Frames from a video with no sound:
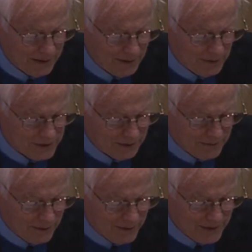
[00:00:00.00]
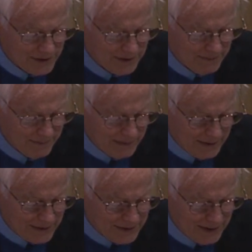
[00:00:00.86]
we should focus
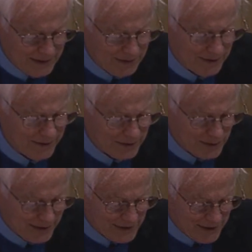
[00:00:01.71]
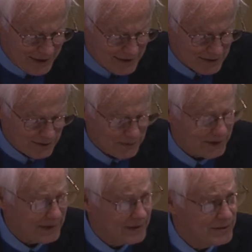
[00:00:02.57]
instead on the transactional
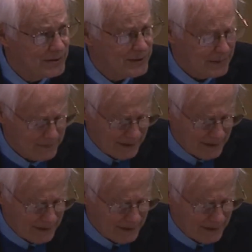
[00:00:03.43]
relationship